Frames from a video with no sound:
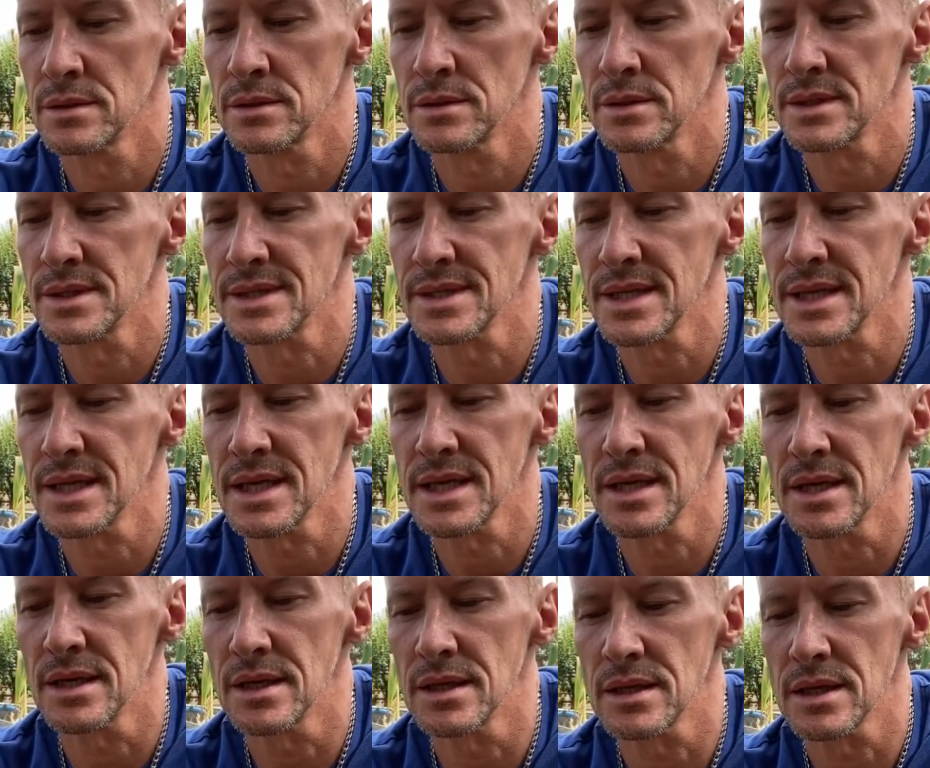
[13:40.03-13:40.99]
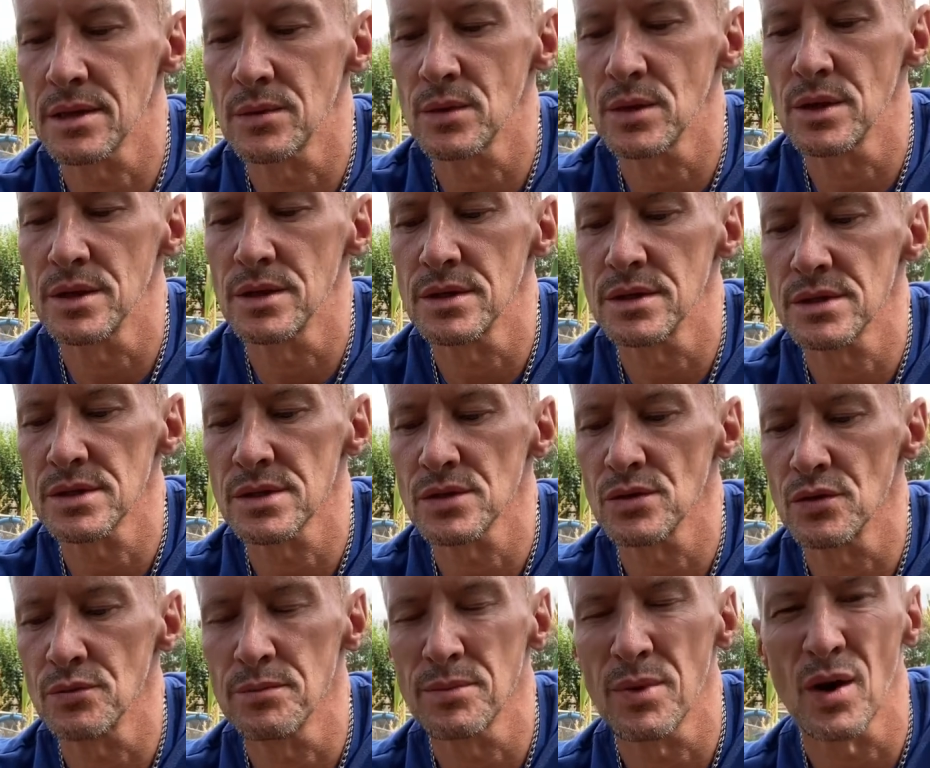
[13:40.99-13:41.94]
see here, they weren't sort
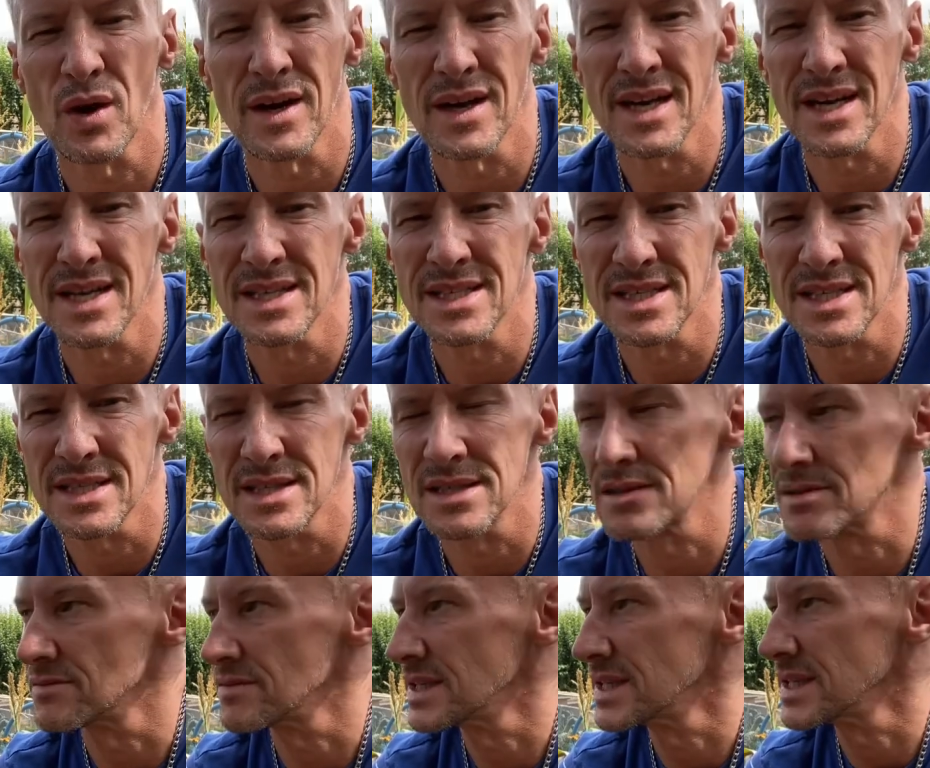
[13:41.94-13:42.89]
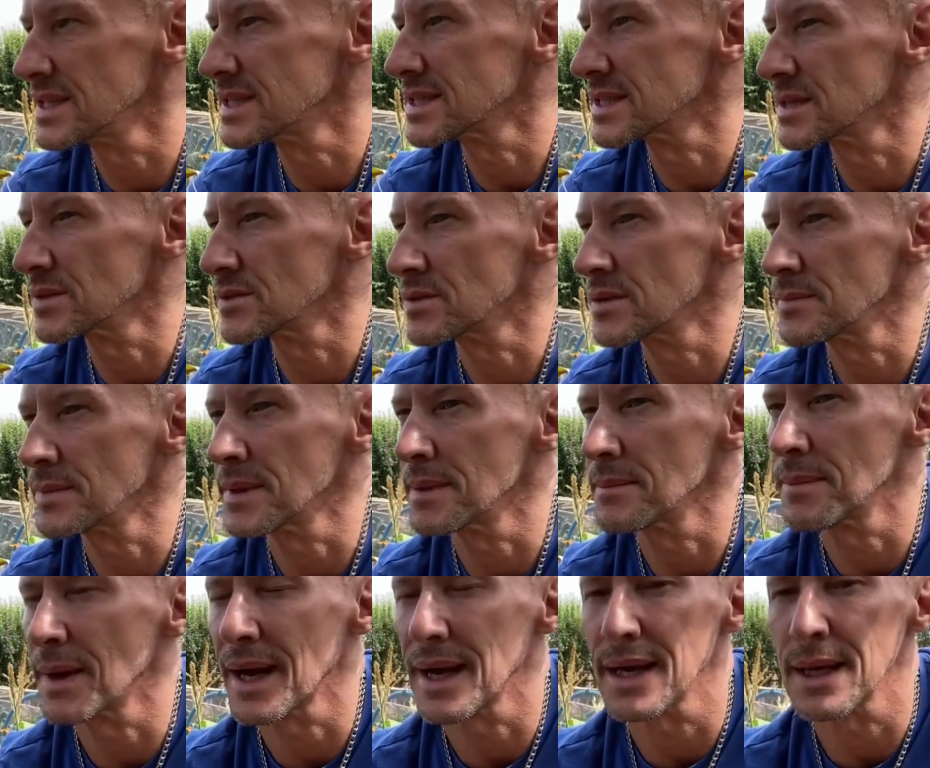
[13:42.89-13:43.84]
of pollinated really, so they were a bit
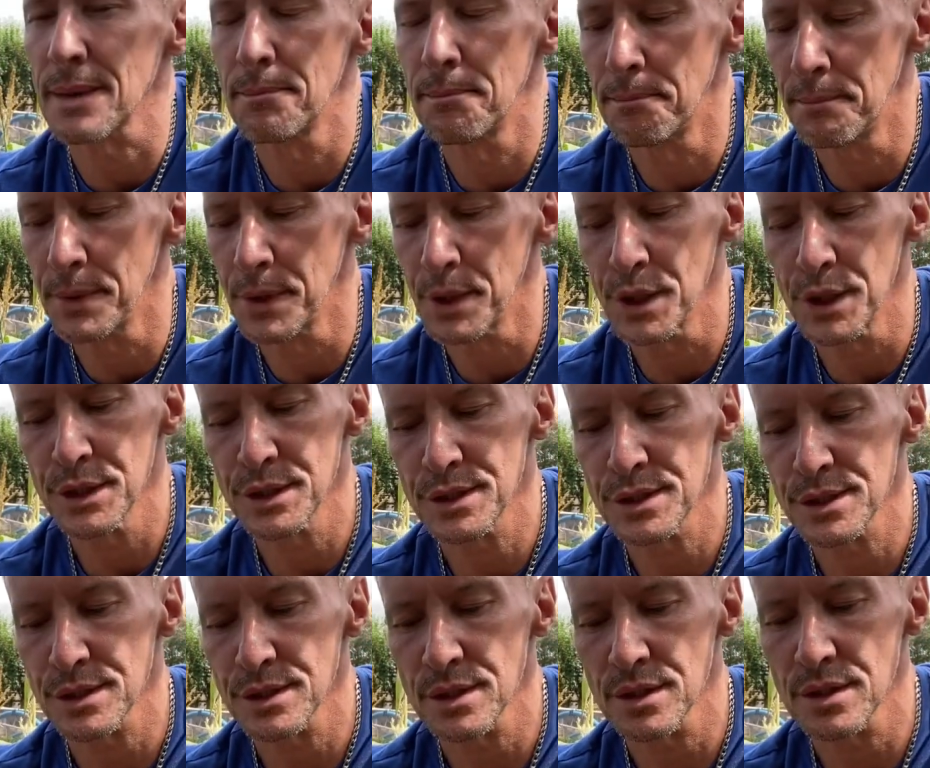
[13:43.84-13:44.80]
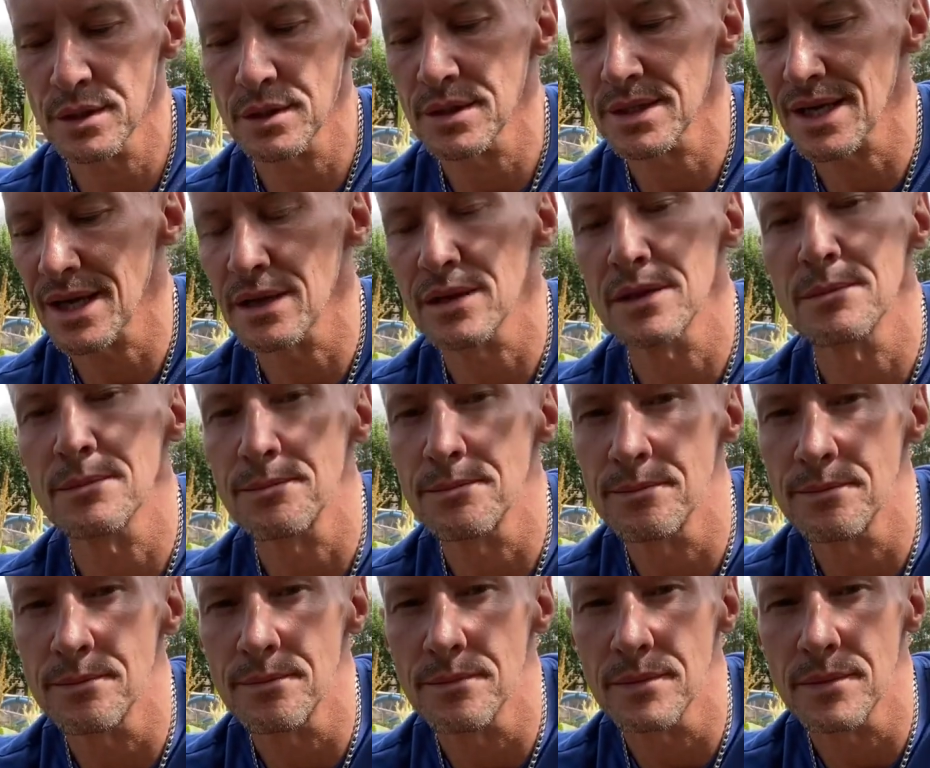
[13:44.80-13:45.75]
blank, but down
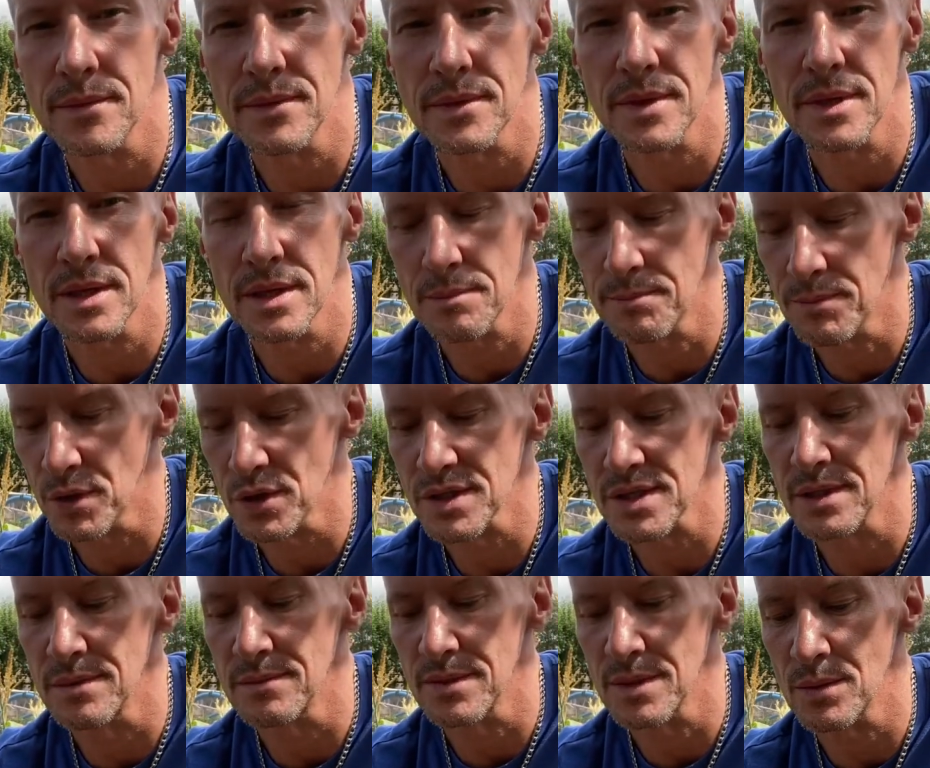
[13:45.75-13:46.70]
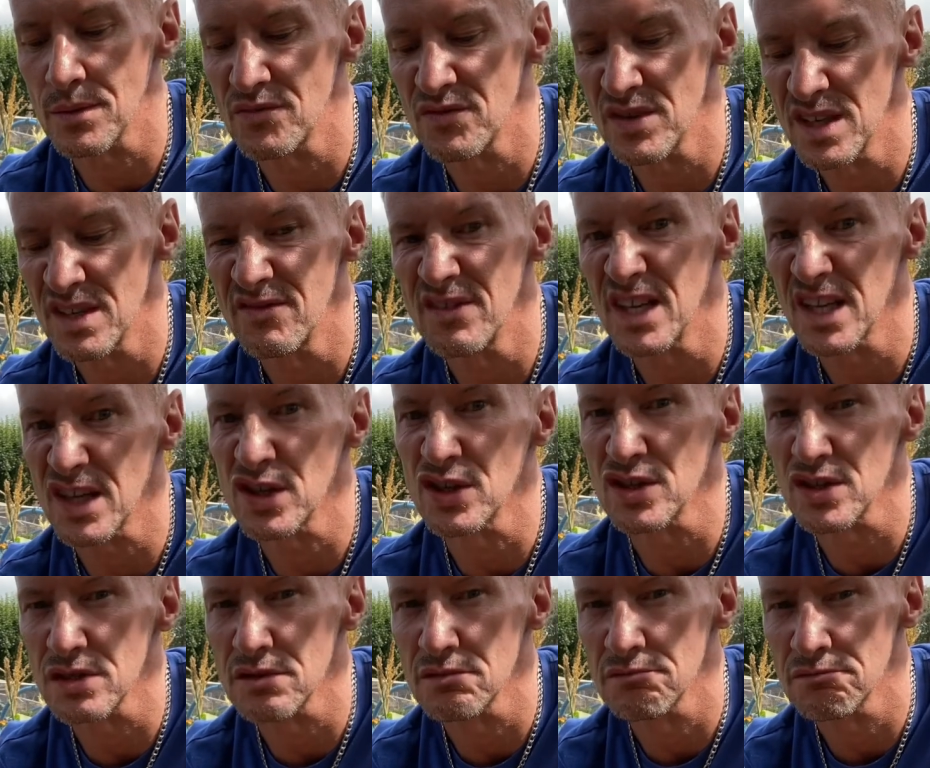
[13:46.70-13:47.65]
the bottom they were really, really
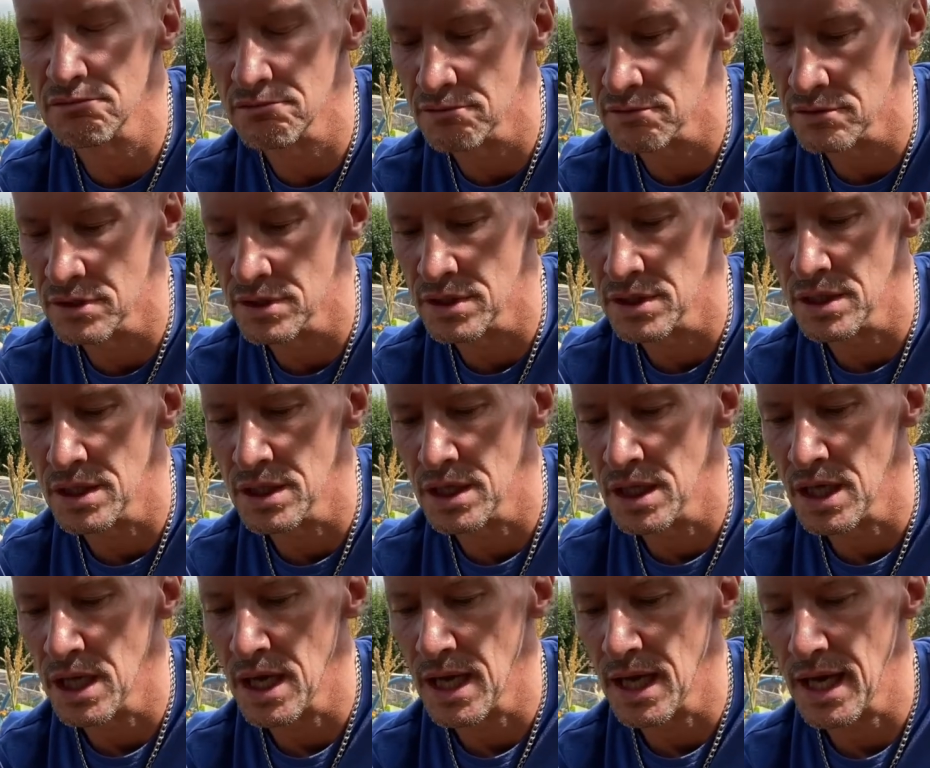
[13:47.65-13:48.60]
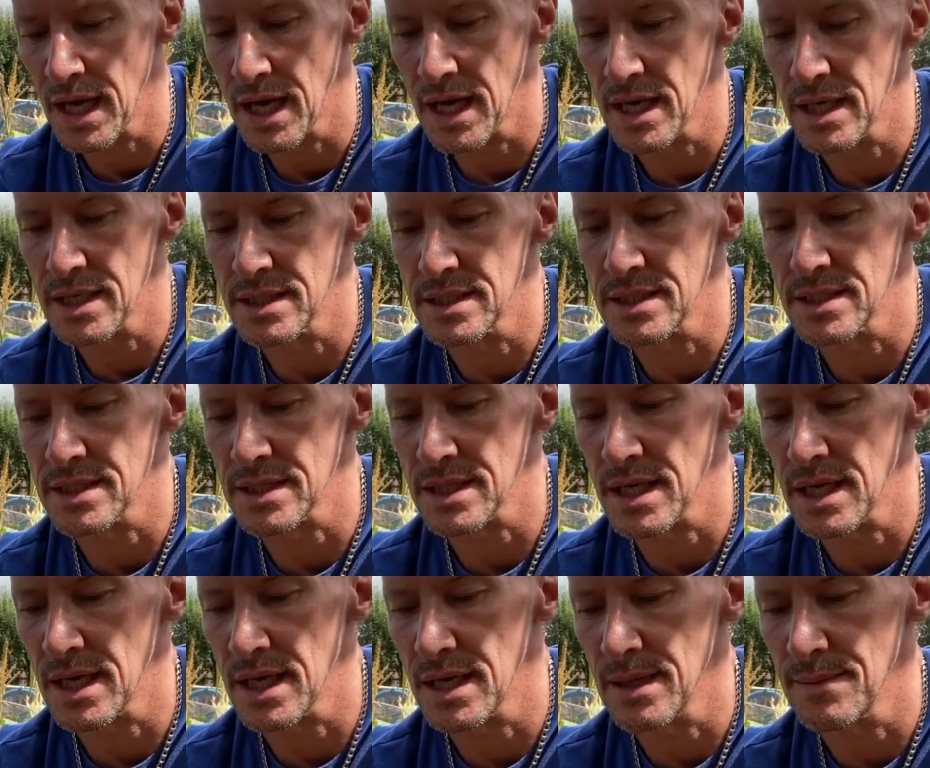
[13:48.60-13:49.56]
good, and
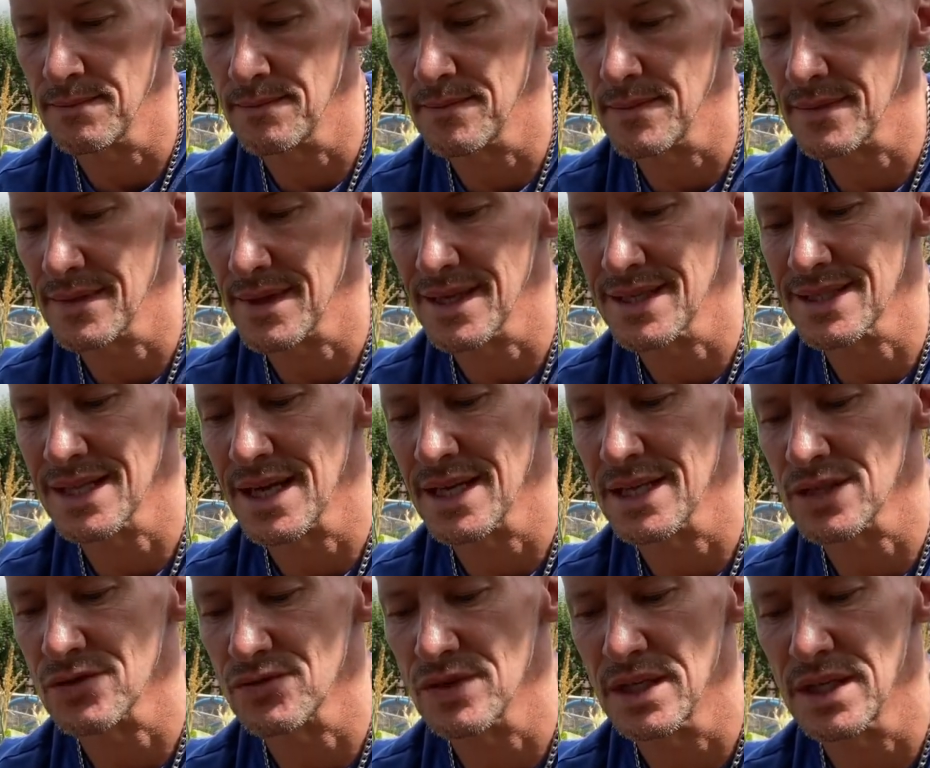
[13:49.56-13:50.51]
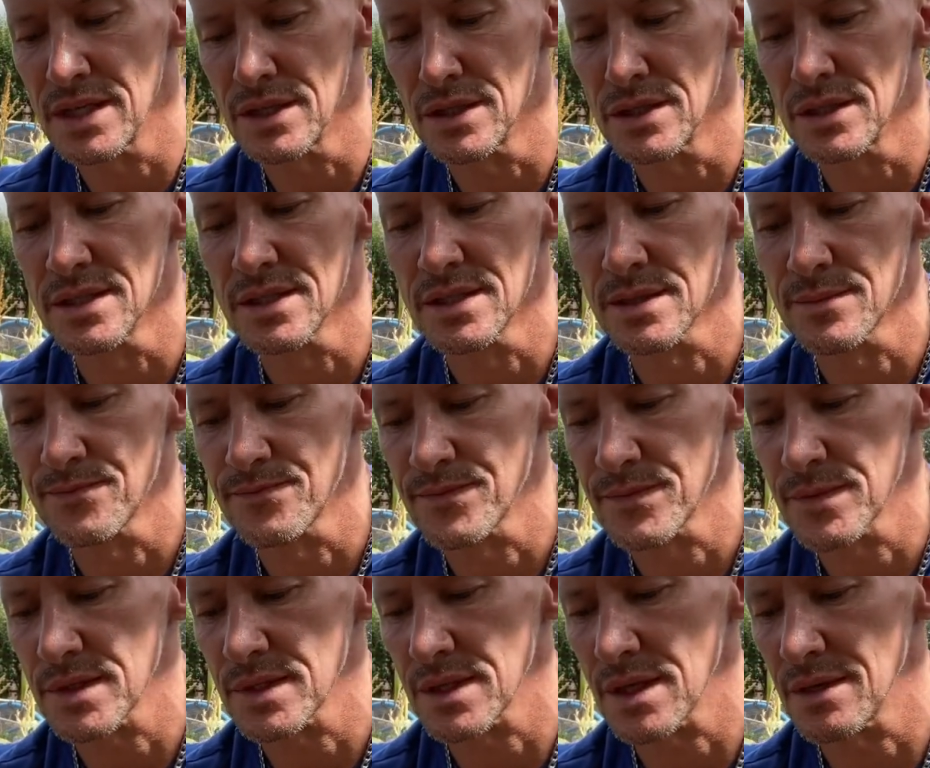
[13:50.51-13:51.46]
they taste really nice.
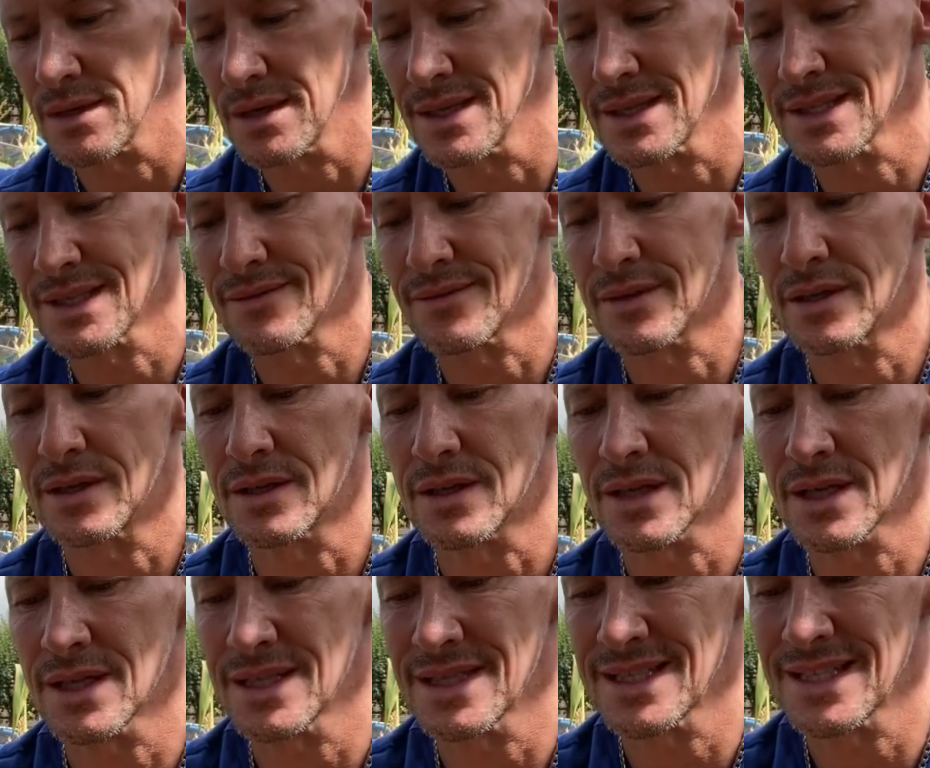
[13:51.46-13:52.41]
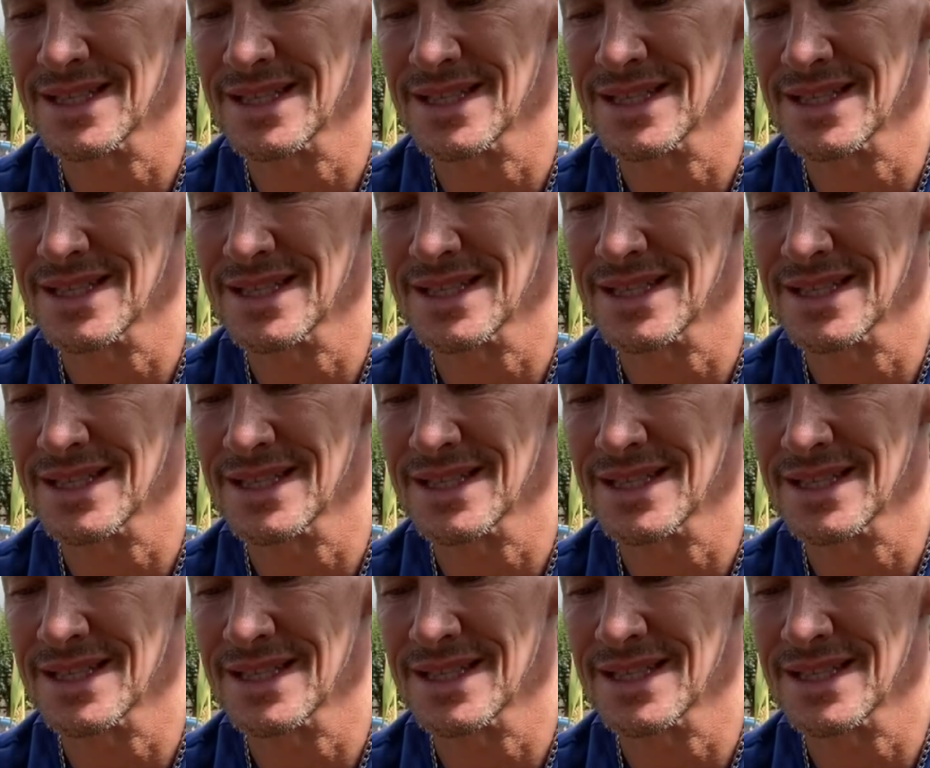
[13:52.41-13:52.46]
So let's have a look to